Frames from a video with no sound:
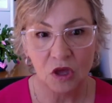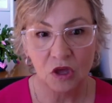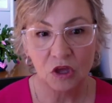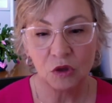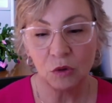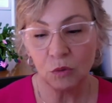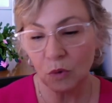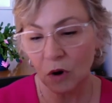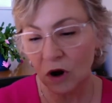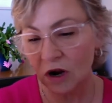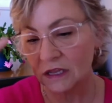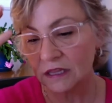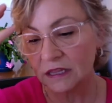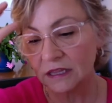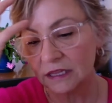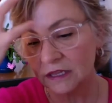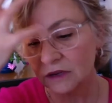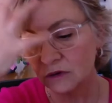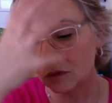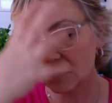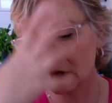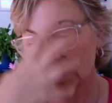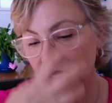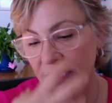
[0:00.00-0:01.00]
you are
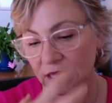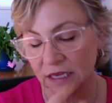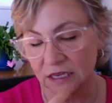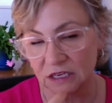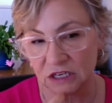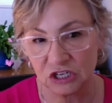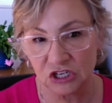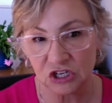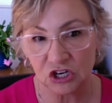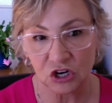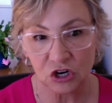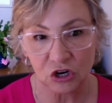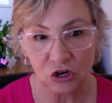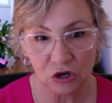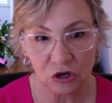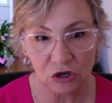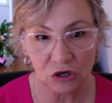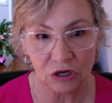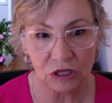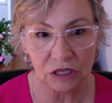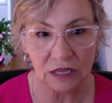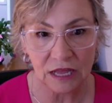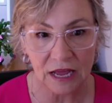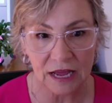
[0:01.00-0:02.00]
literally
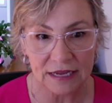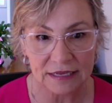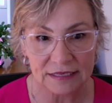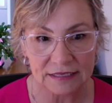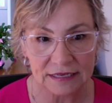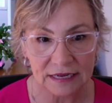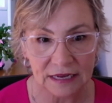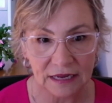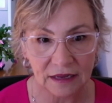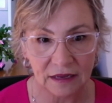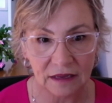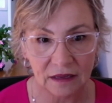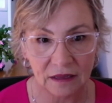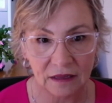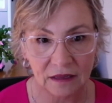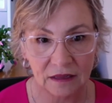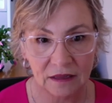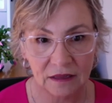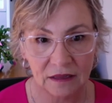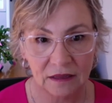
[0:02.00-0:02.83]
internalizing